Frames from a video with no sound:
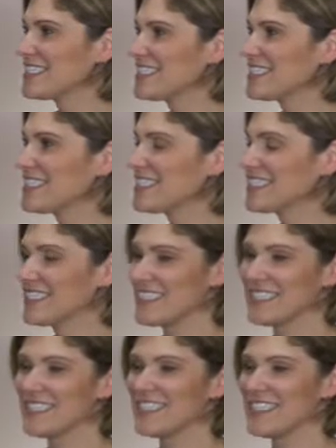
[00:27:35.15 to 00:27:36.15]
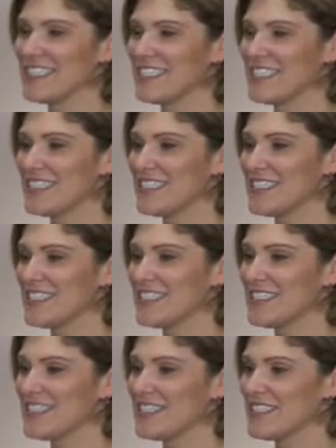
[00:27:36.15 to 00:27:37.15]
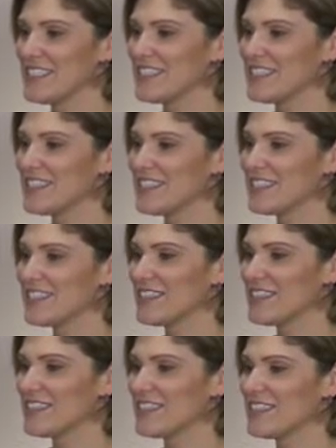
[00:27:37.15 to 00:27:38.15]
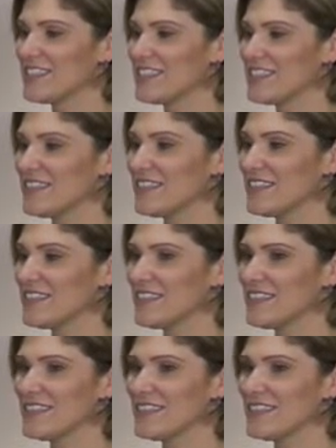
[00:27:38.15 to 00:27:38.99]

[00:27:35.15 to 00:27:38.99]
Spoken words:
(not speaking)